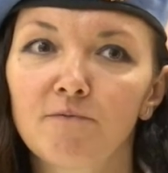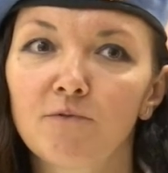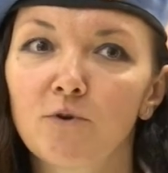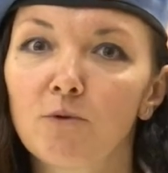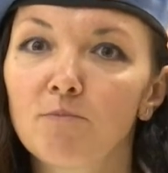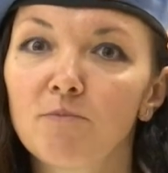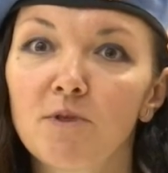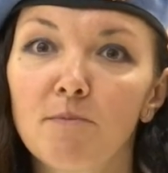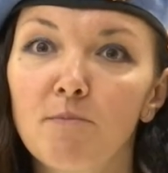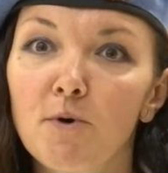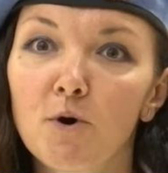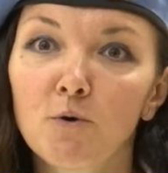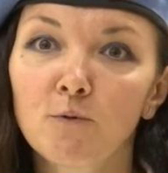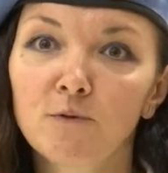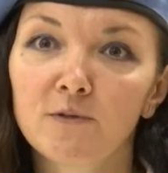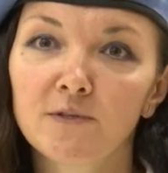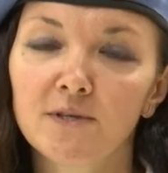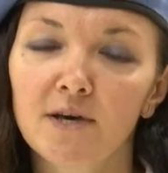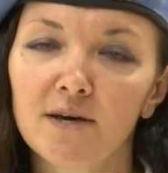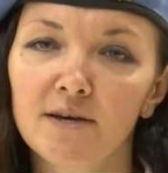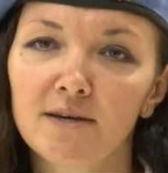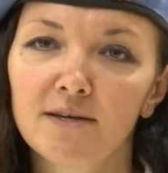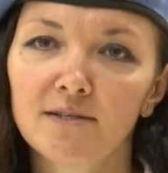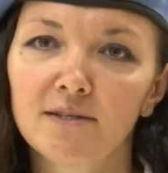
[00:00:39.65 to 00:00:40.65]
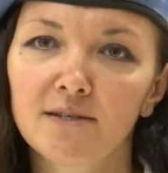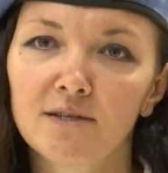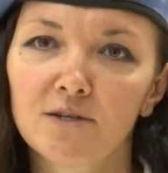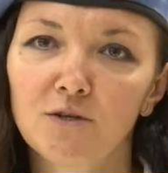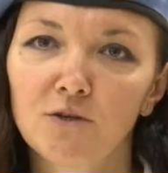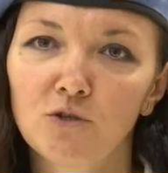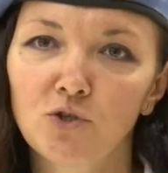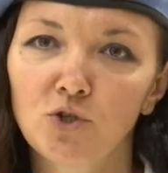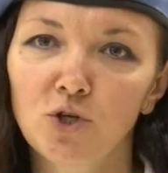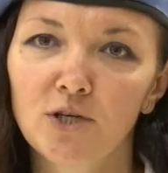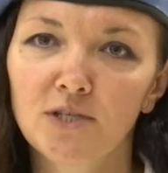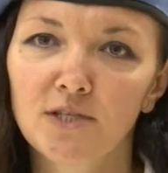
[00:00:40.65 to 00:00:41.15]
from the both sides,
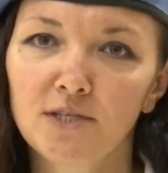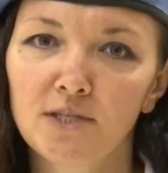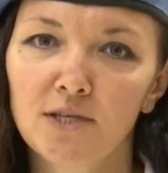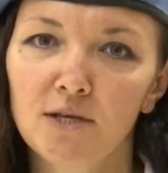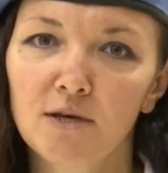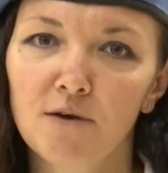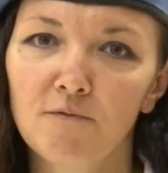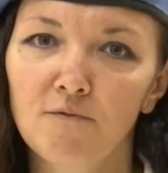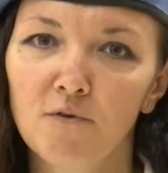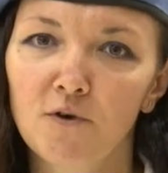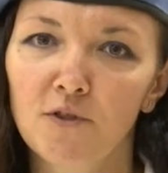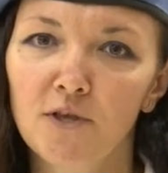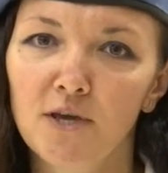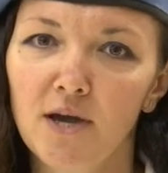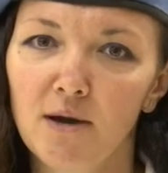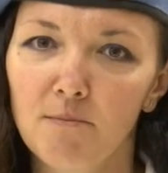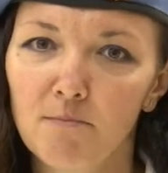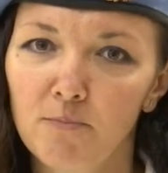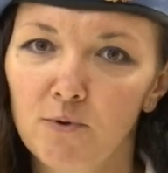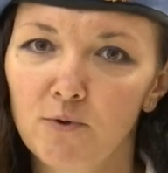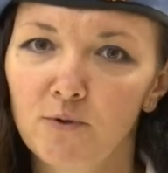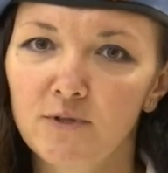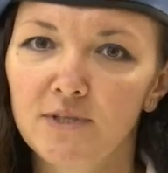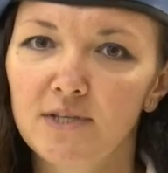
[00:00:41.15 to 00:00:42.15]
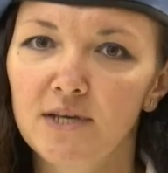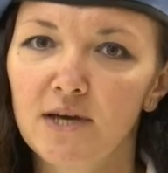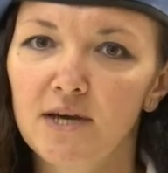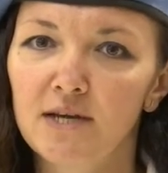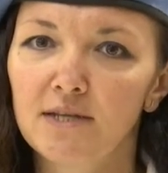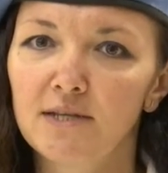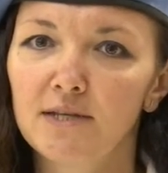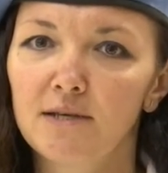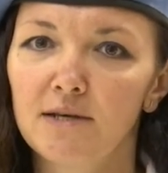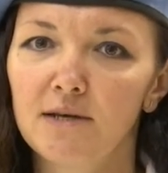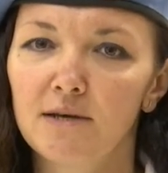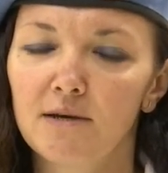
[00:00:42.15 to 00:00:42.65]
not just uh, for the UNPOL
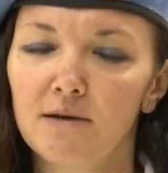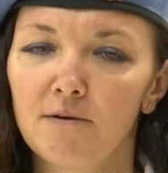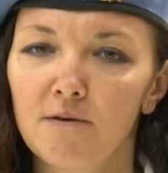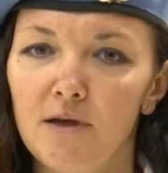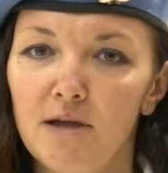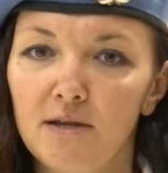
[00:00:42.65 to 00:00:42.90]
side uh,